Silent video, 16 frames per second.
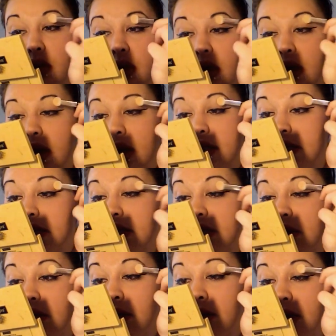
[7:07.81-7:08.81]
and I
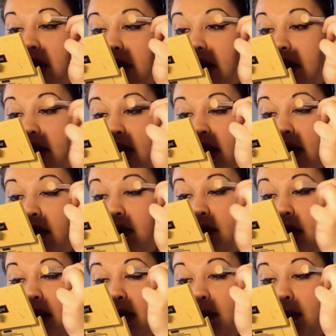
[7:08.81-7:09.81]
just go and I lighten
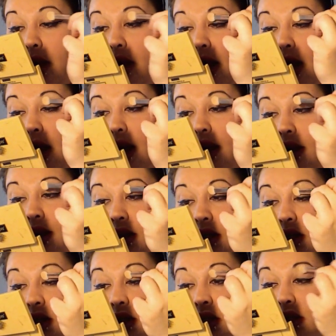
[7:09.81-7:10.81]
around my eye.
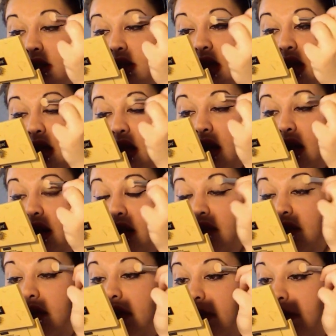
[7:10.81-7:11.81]
Take care
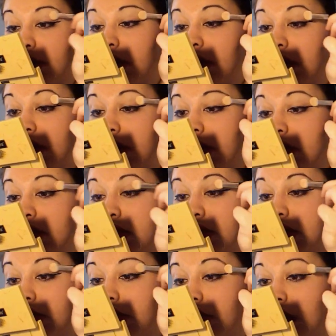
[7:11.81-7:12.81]
if your liquid liner is
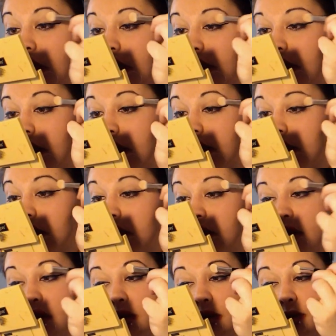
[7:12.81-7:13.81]
still drying.
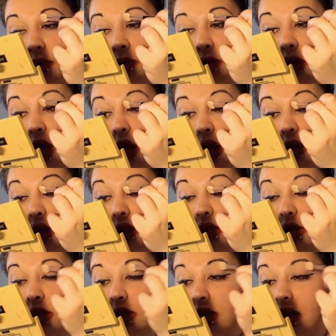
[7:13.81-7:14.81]
And this
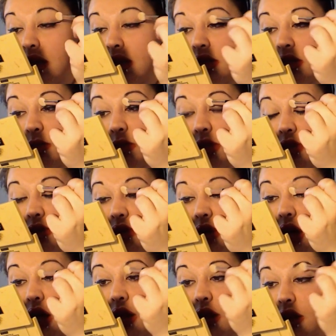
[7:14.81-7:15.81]
doesn't add so much of a
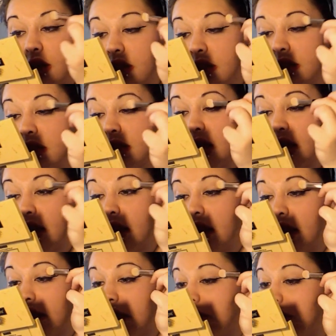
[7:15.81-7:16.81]
color, it just kind of
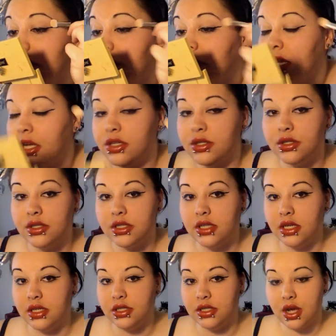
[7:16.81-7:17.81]
hints your natural
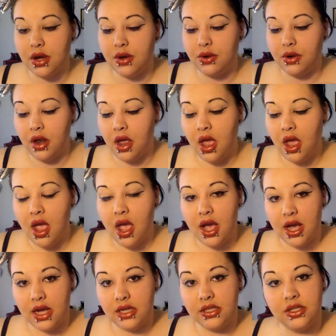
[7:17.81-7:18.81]
skin tone.
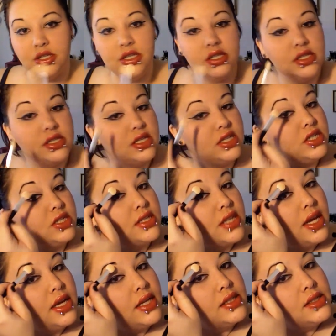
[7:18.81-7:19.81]
As you can see, it just
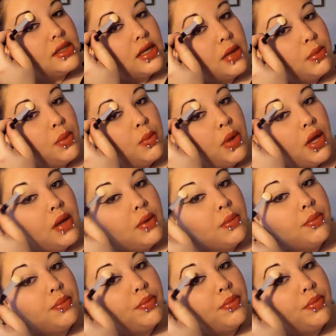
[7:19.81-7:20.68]
lightens it up a bit.